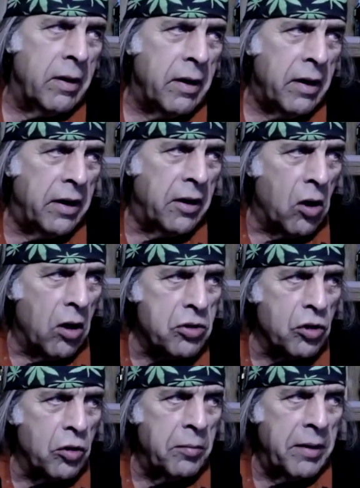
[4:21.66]
And it
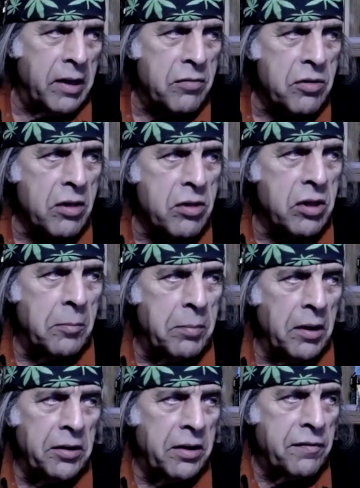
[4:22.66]
also it gives us the
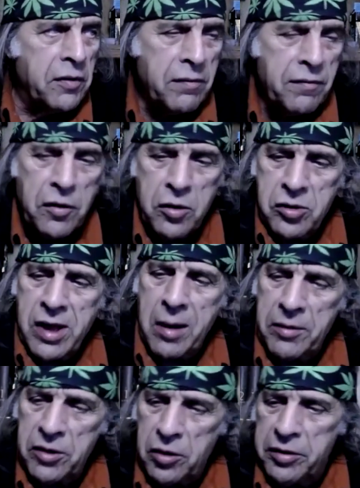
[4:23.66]
ability for the first time
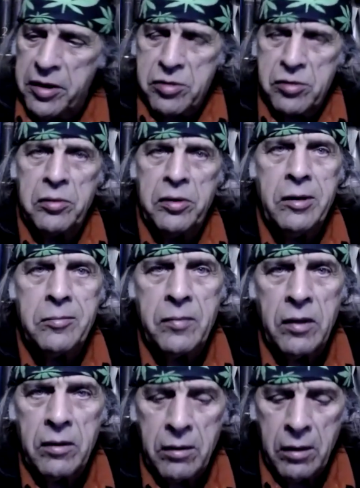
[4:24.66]
in their history
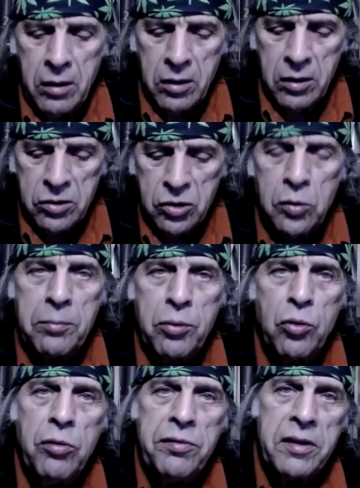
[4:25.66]
to
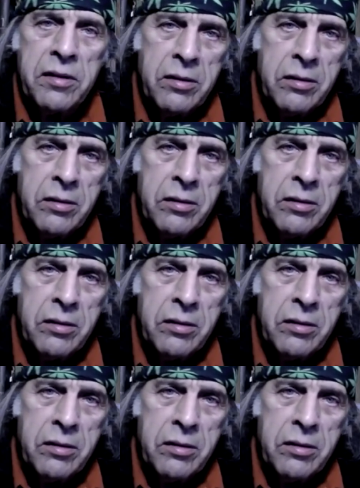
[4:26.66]
improve it.